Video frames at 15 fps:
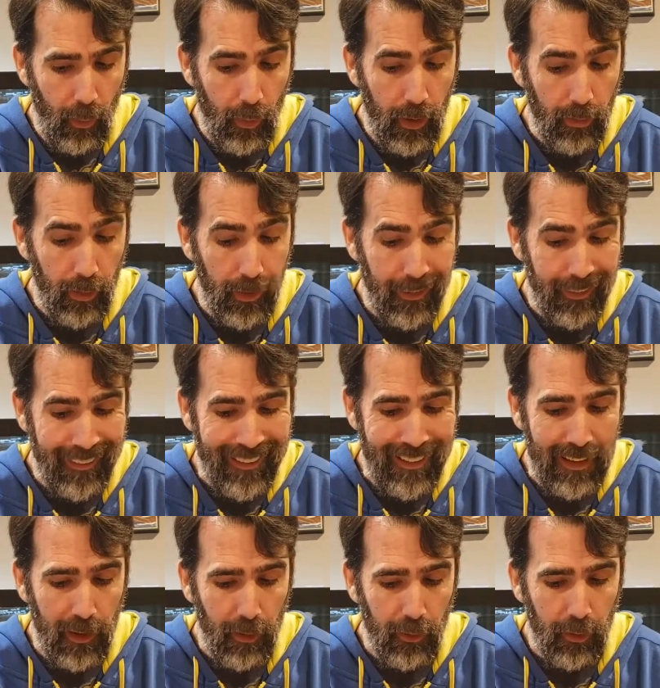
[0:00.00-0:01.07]
Whenever a
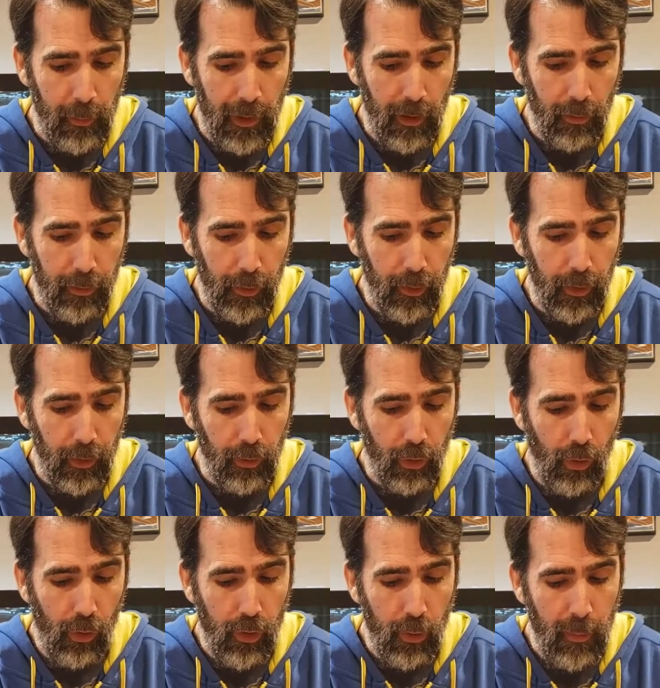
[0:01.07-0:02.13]
land enters the battlefield under your
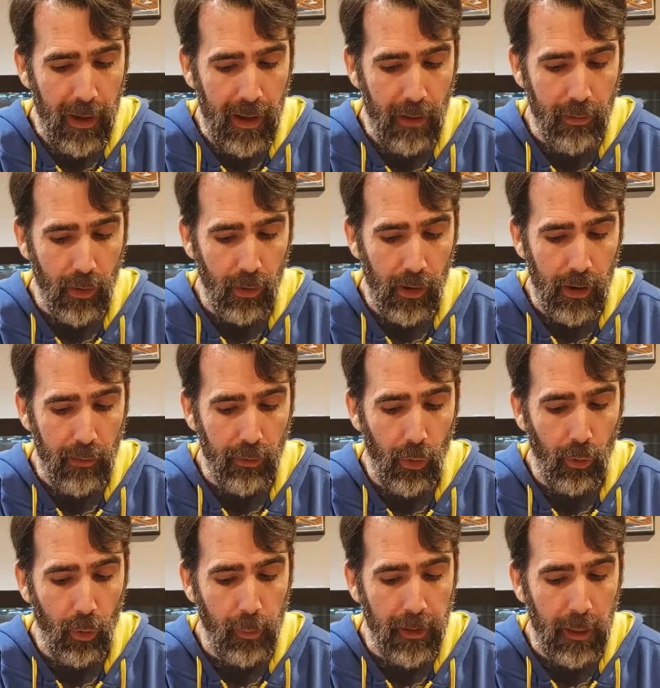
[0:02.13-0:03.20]
control, you may have your life
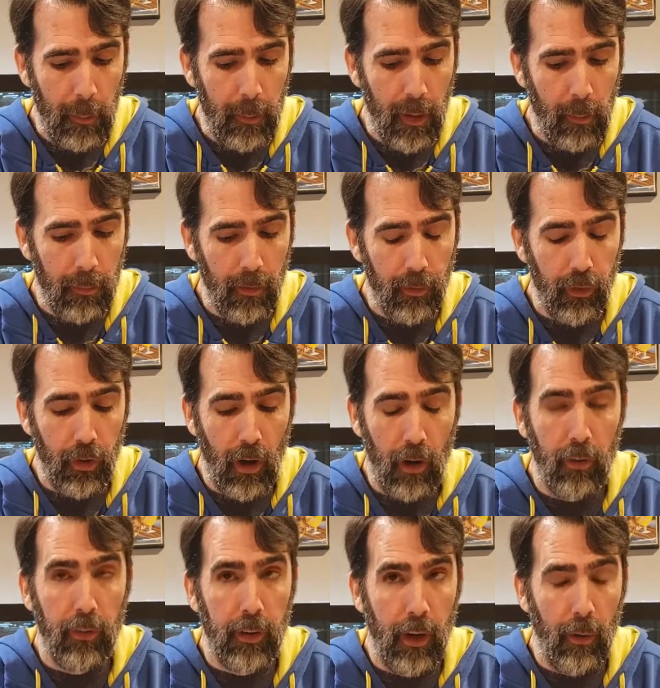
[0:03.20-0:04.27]
total become the number of
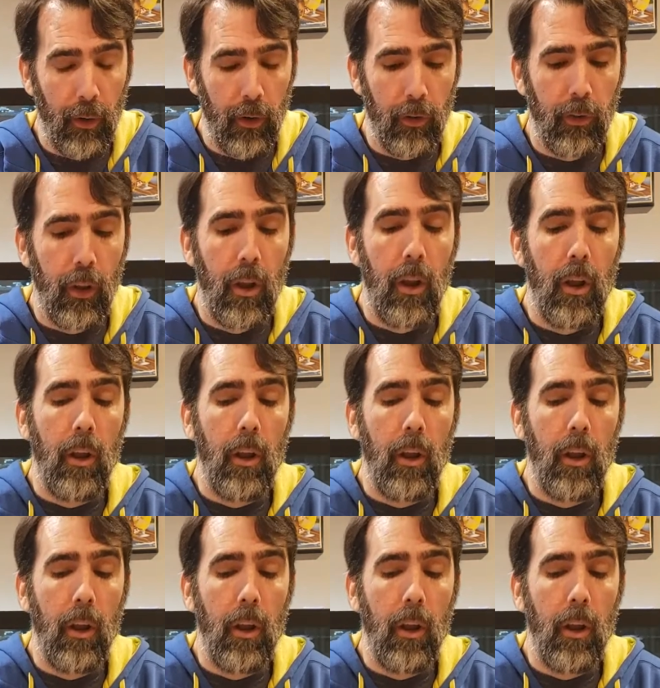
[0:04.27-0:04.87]
charge counters.